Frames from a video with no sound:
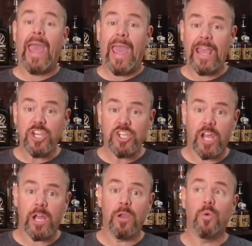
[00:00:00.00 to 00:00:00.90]

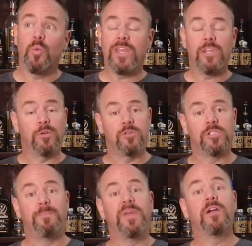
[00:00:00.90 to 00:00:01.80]
Eggshell we
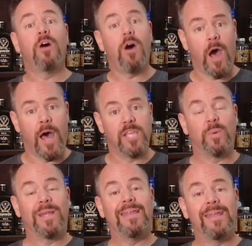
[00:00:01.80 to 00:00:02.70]
used because
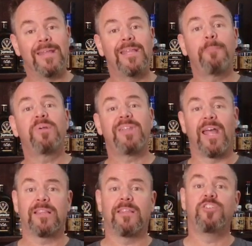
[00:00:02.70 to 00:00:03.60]
we needed that
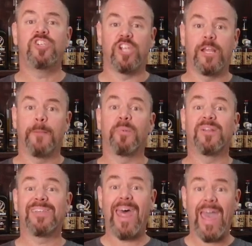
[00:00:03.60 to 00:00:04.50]
protective sheen to
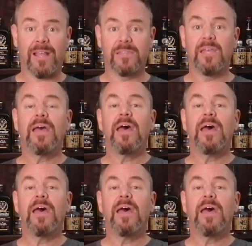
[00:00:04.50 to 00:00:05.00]
protect